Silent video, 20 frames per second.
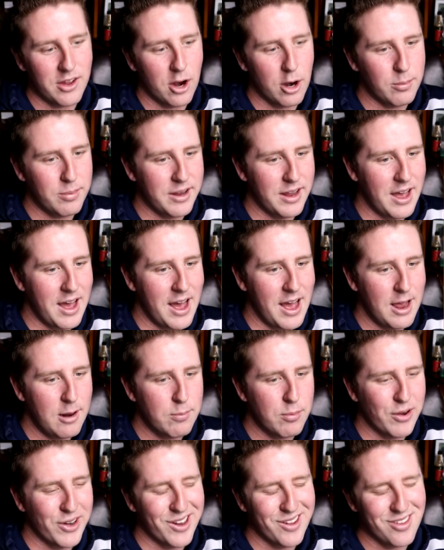the RBI,
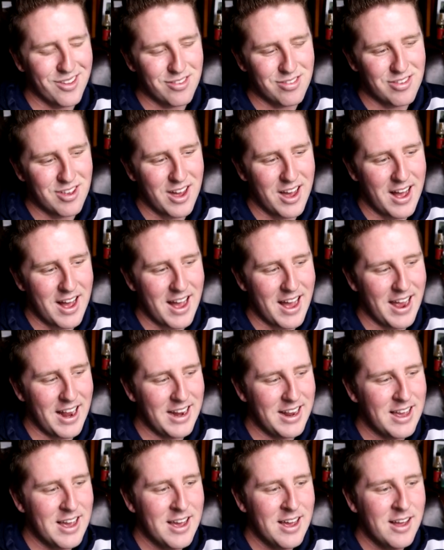breaking the
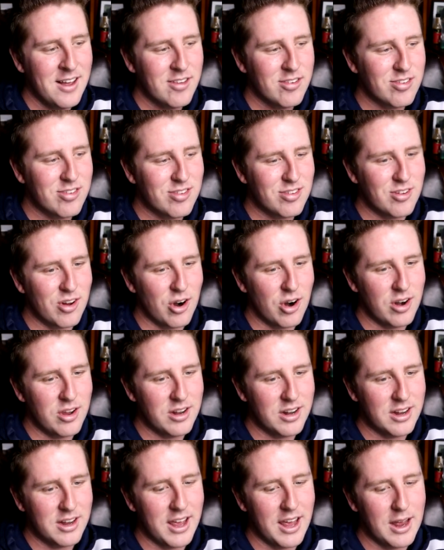tie.
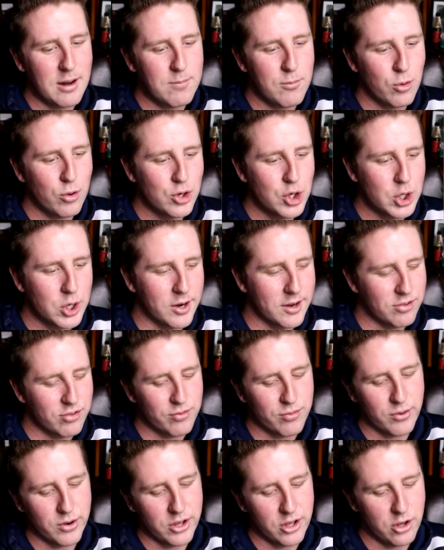Starting to gain more
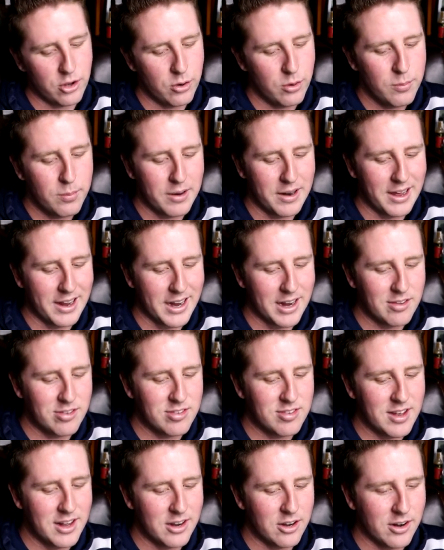trust for you, but like I
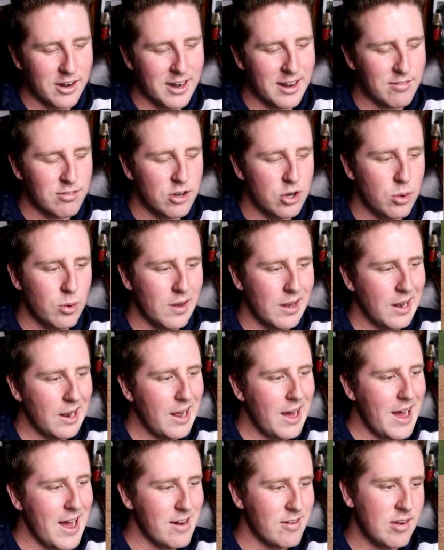said, you're going to have to do a
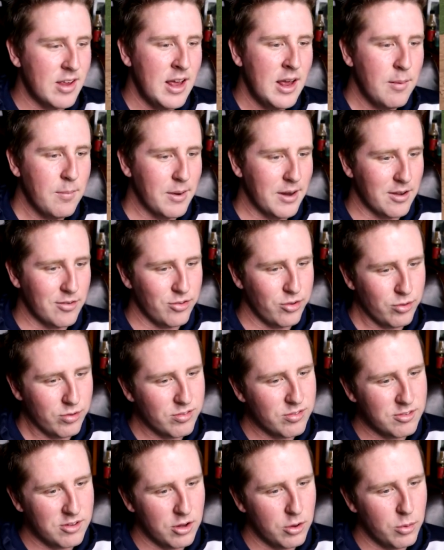lot because you
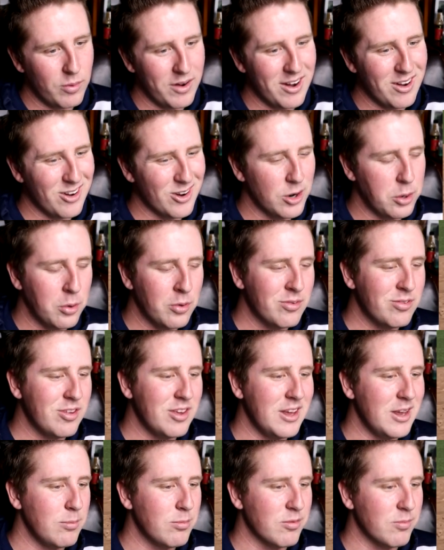still wear your old
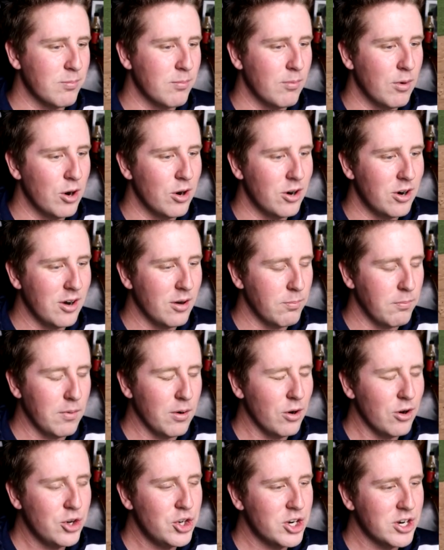team's mer
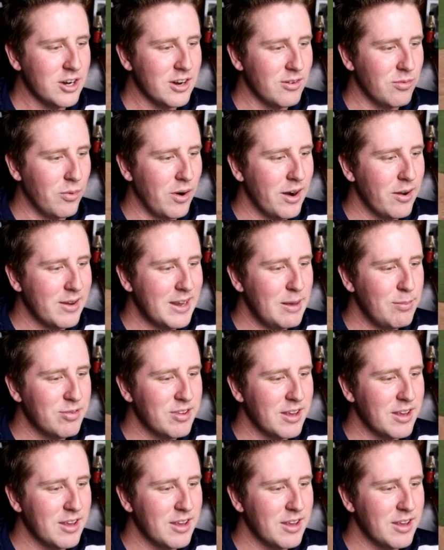merch. Why do I keep